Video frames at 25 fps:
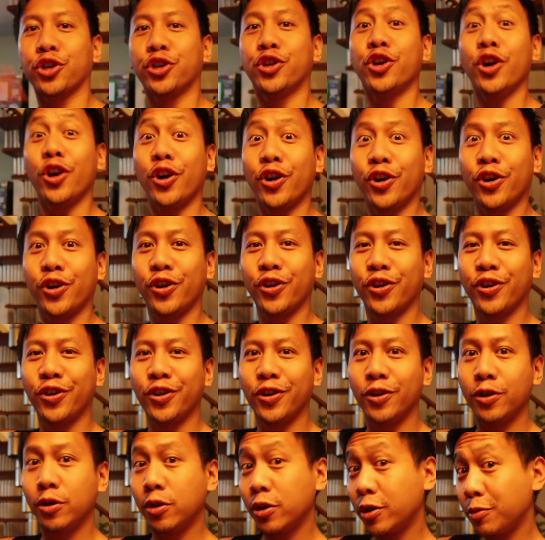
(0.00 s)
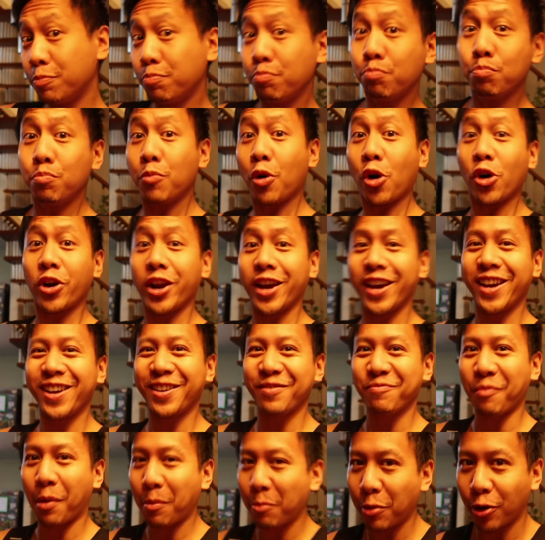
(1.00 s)
Good
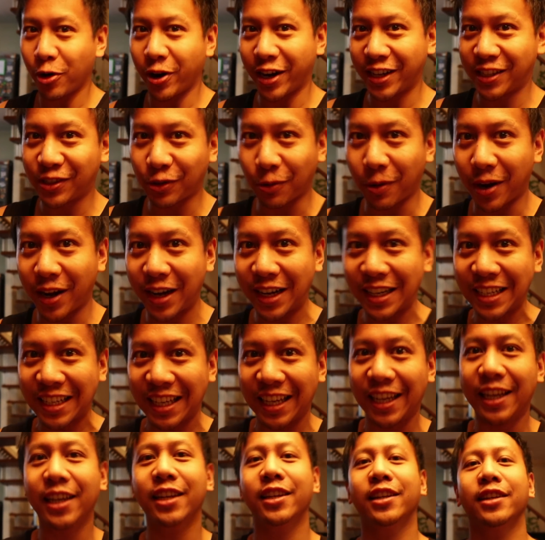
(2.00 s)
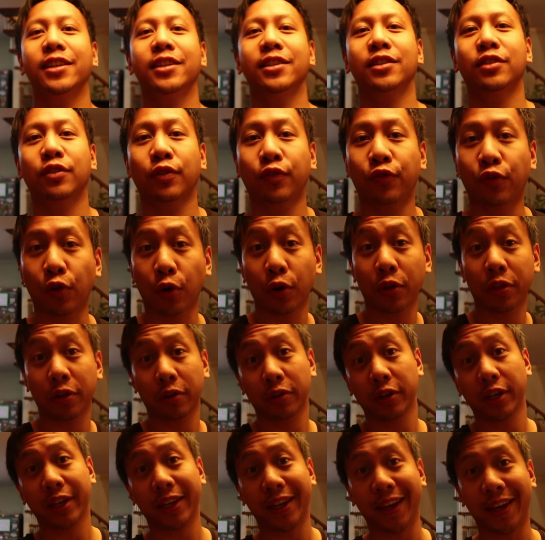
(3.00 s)
morning, Mambuhay Squad. It is
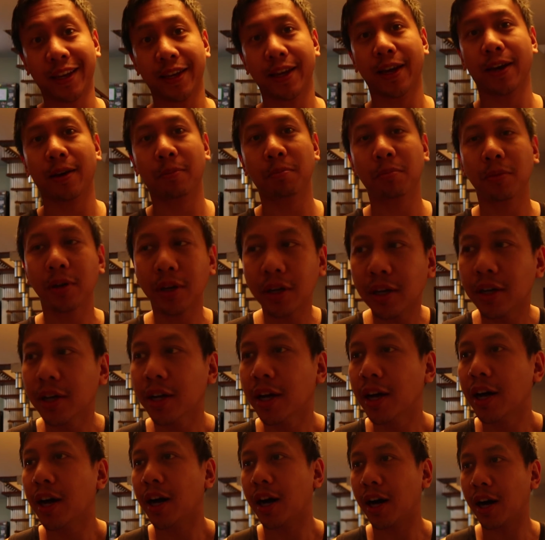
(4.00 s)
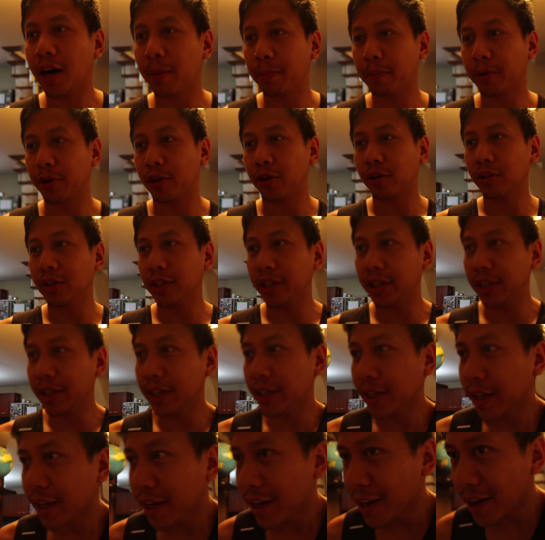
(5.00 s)
4:30 a.m. up
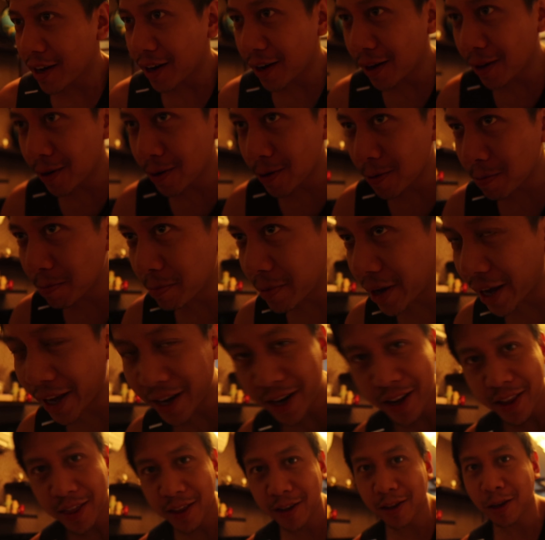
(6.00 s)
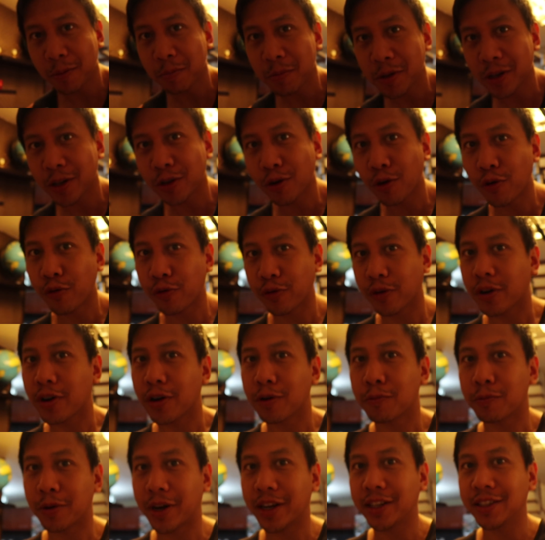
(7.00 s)
early. And I think I'm gonna go
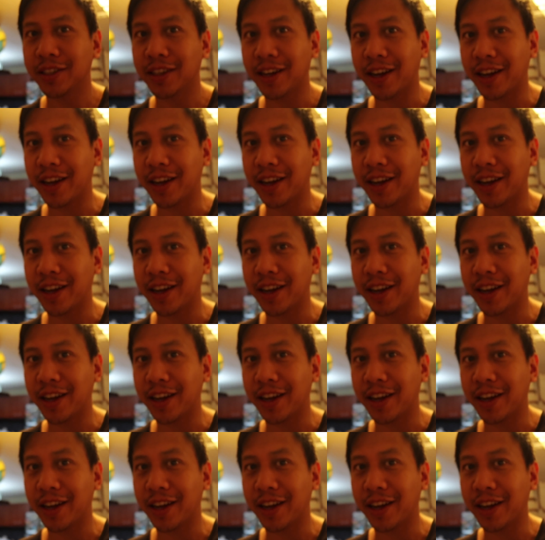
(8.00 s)
for a run,